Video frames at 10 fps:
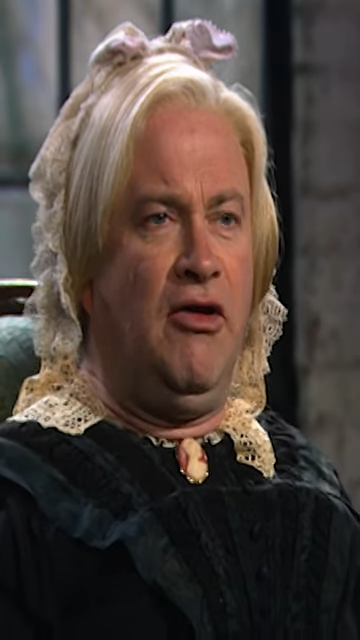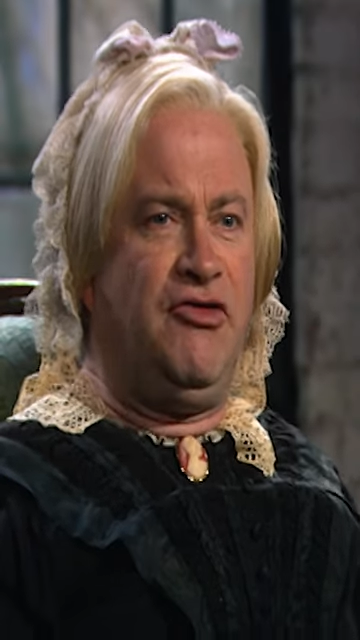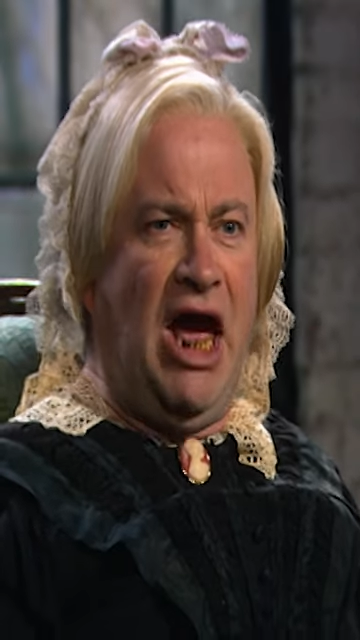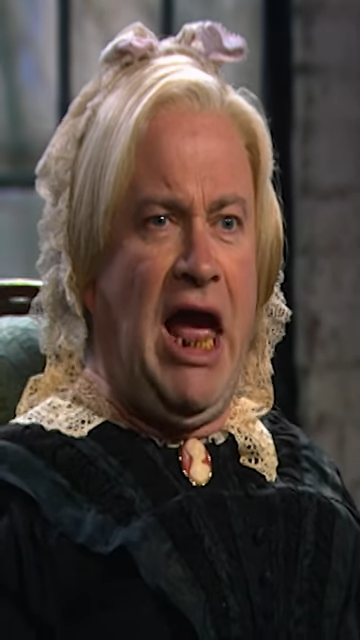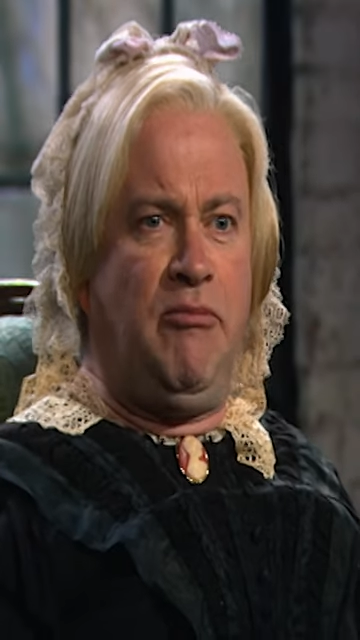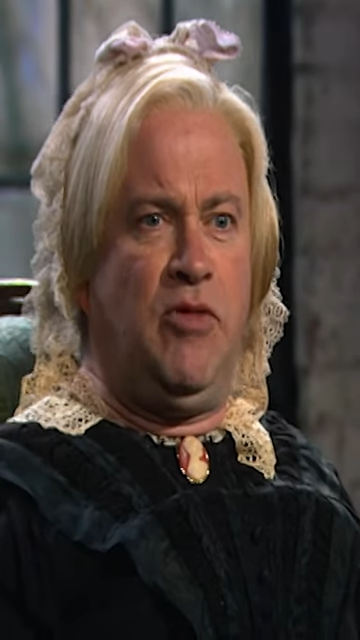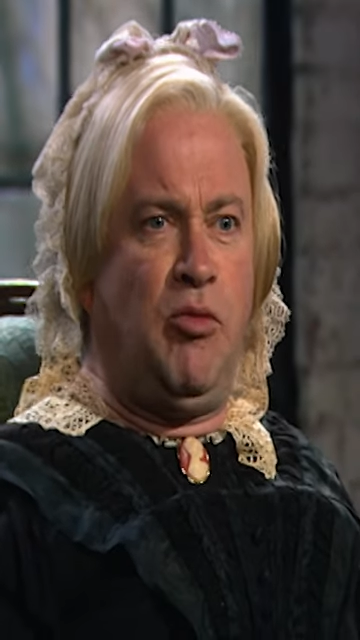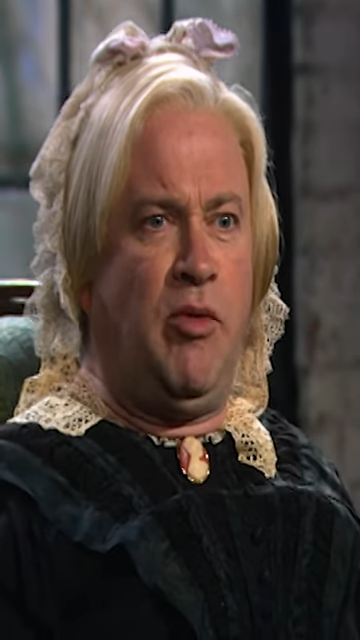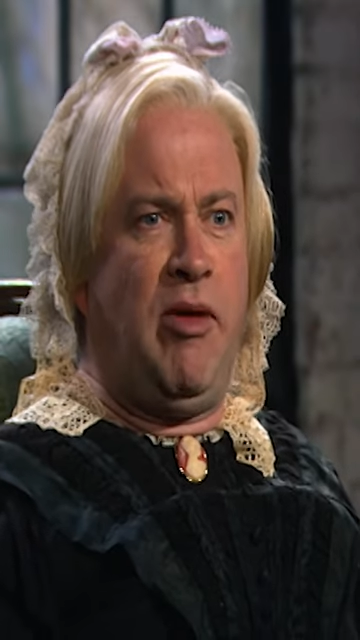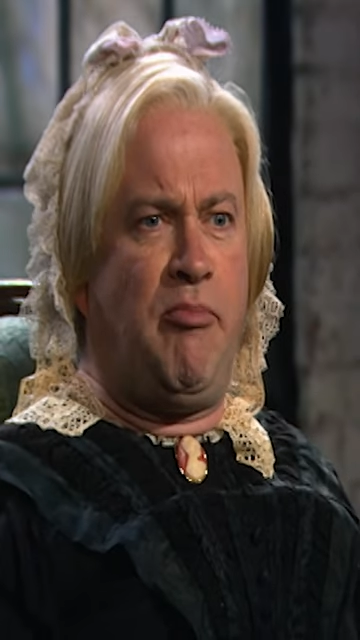Time that
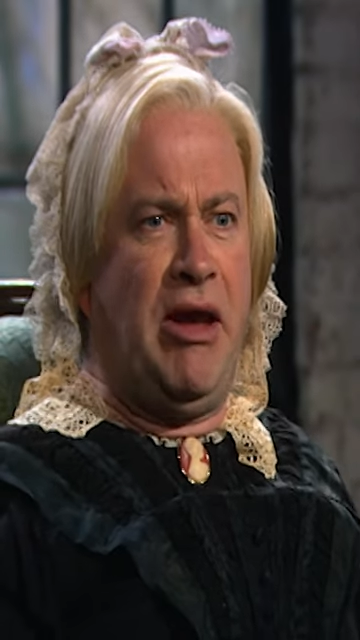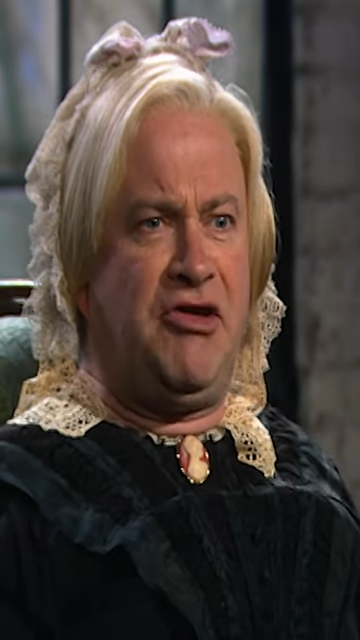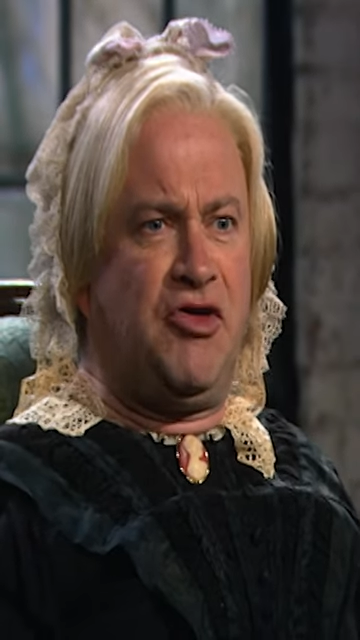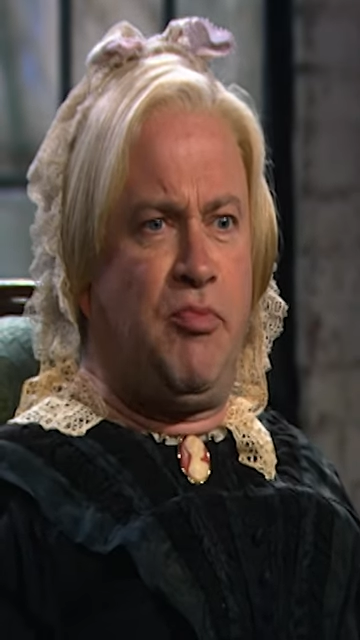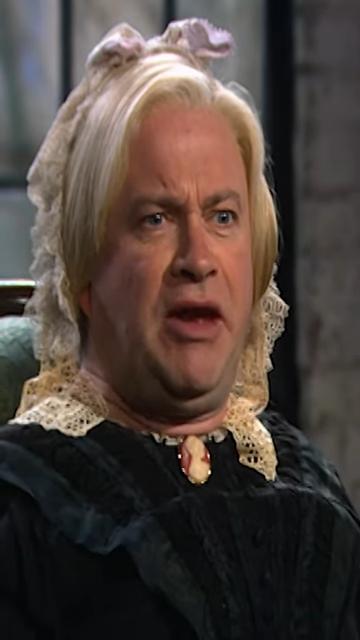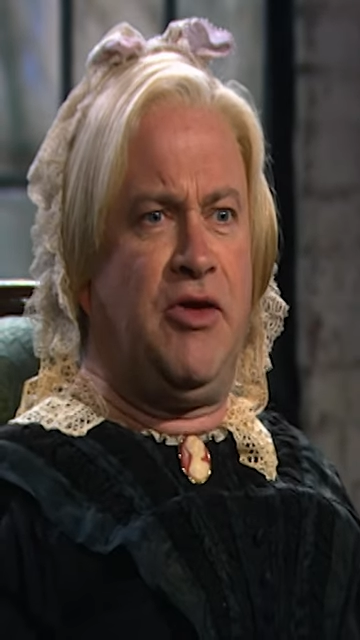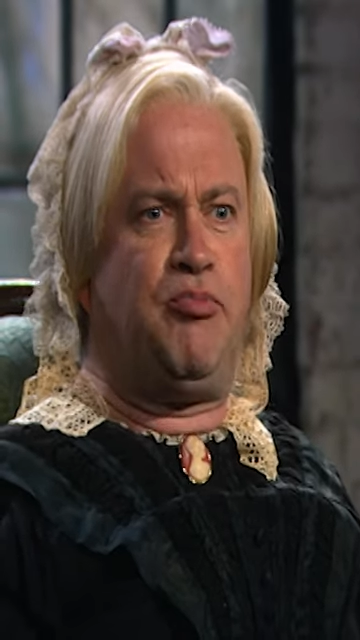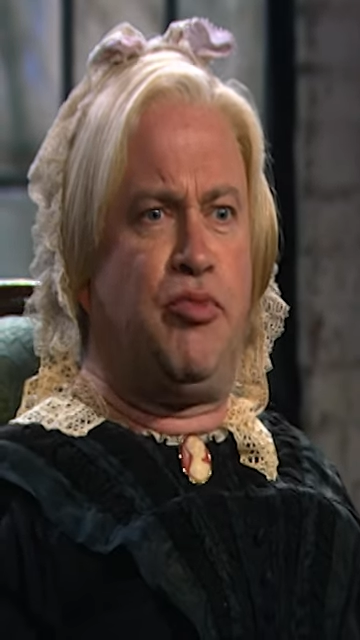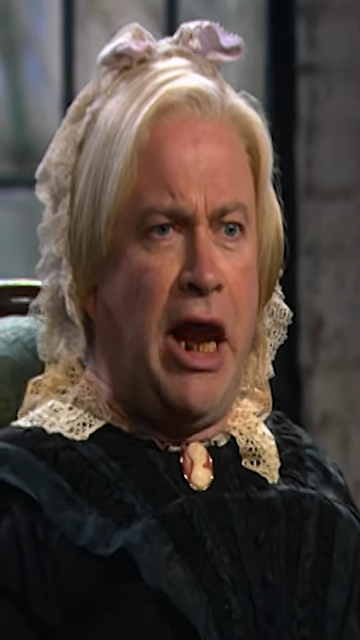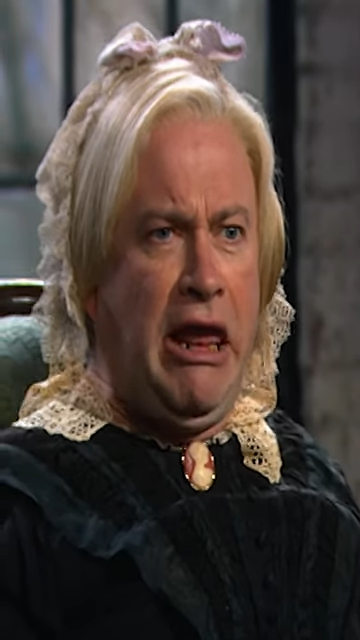would be better spent
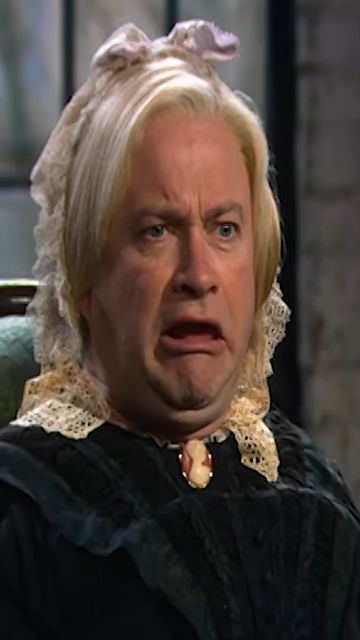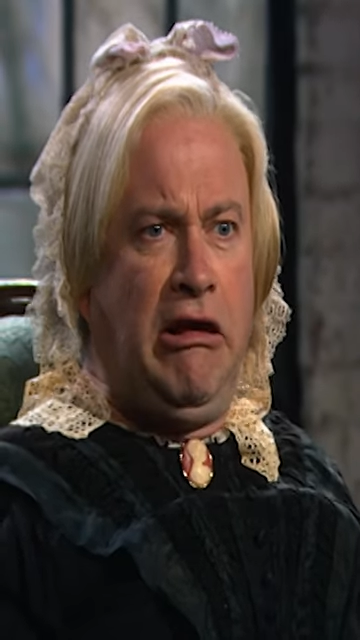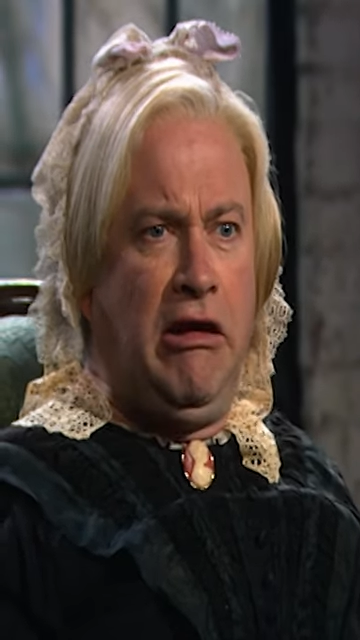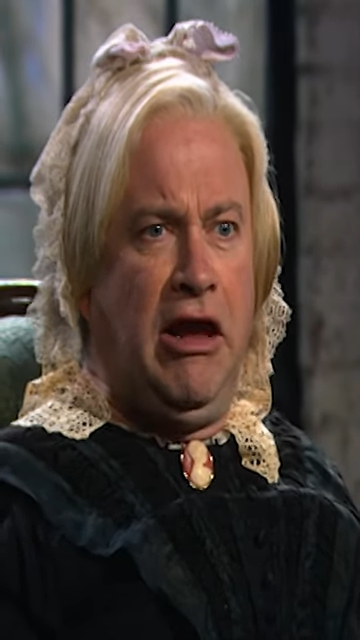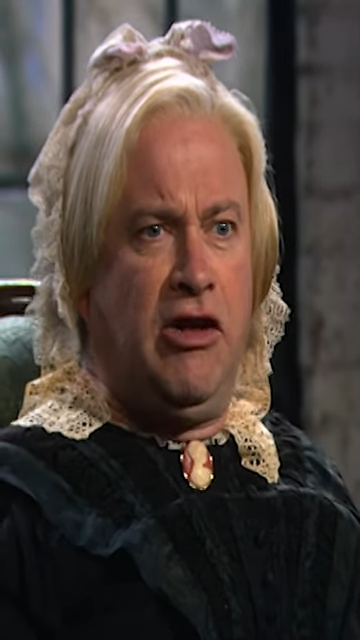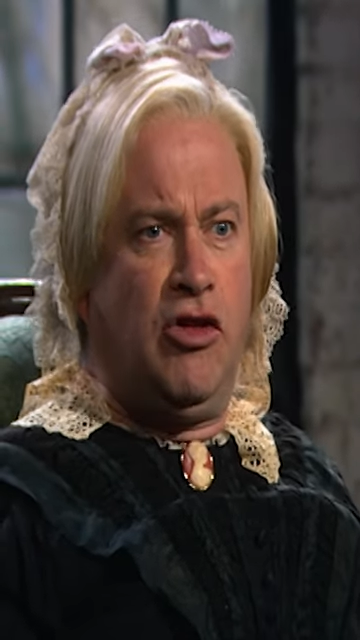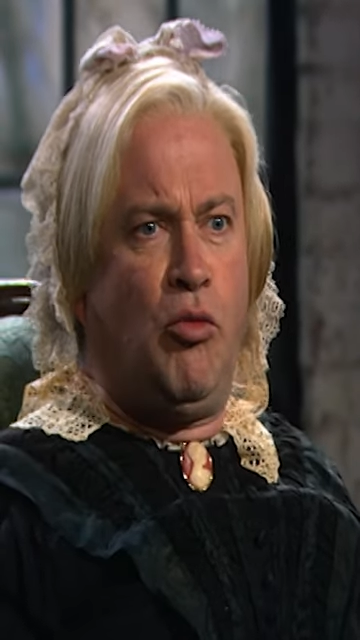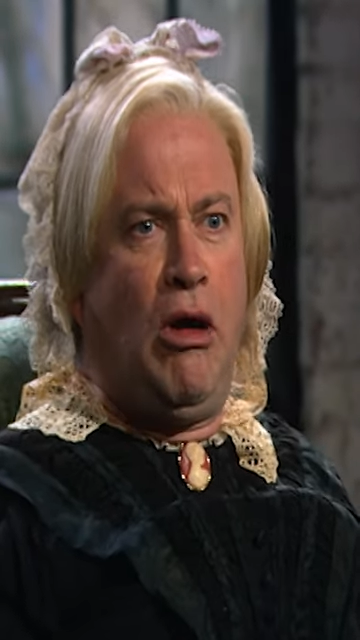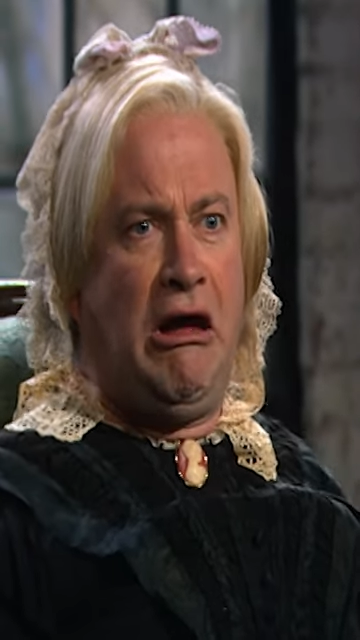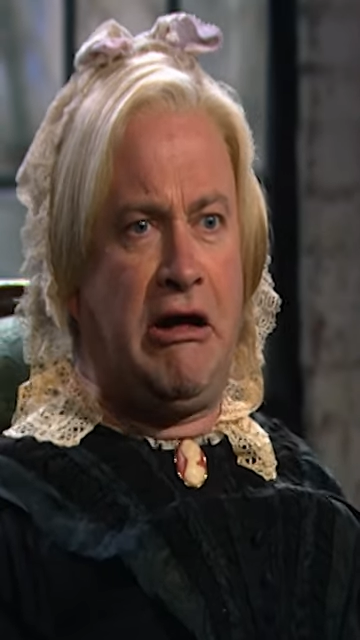praying in the
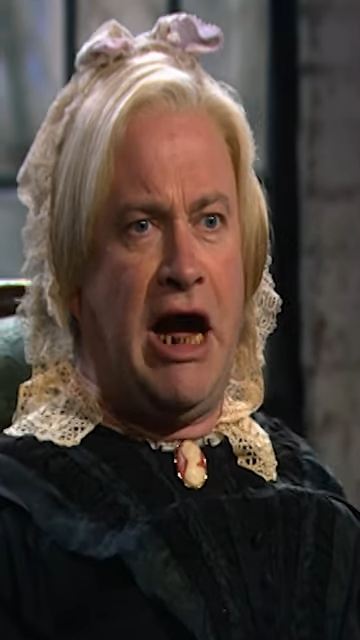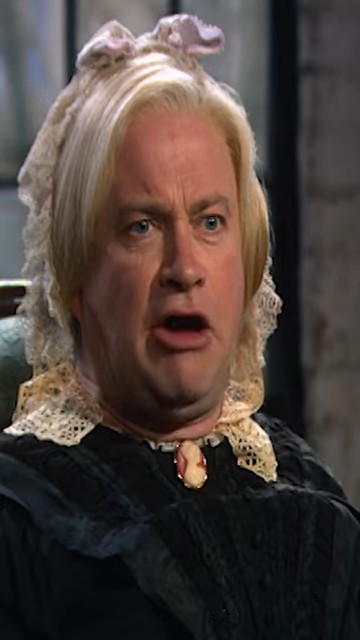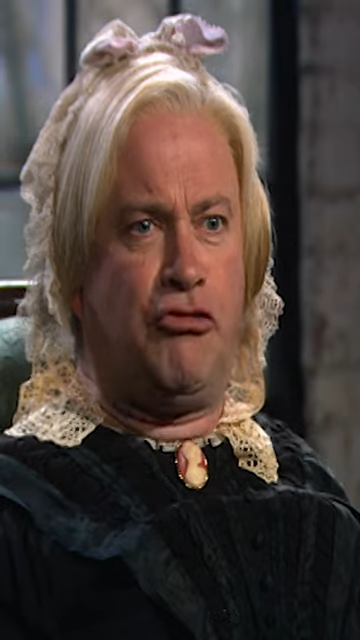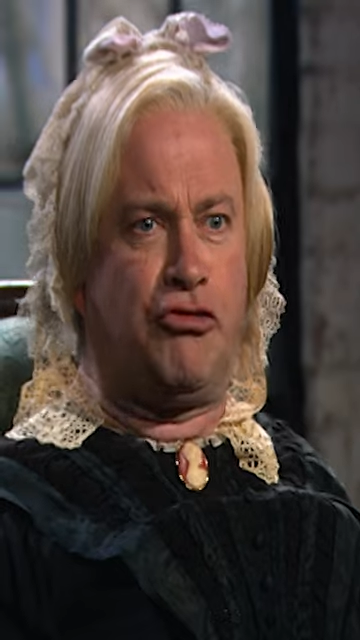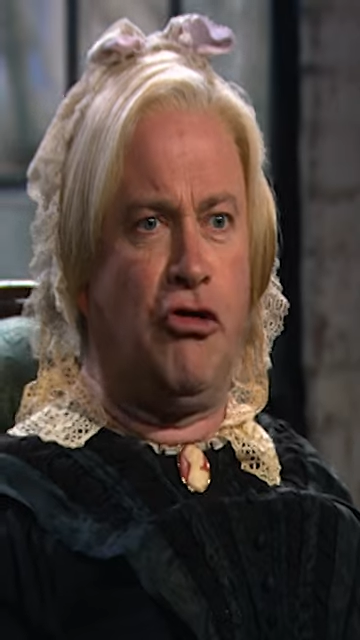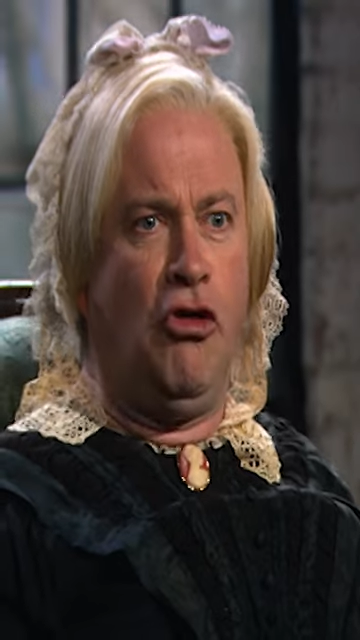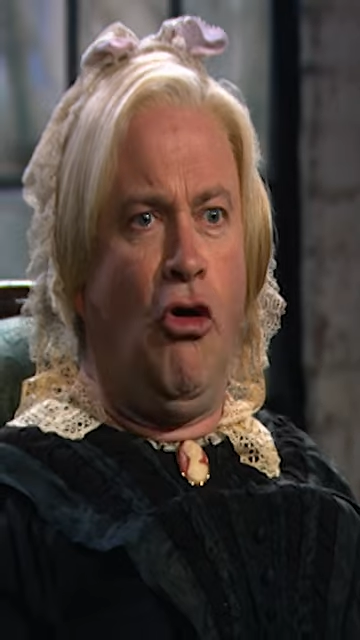workhouse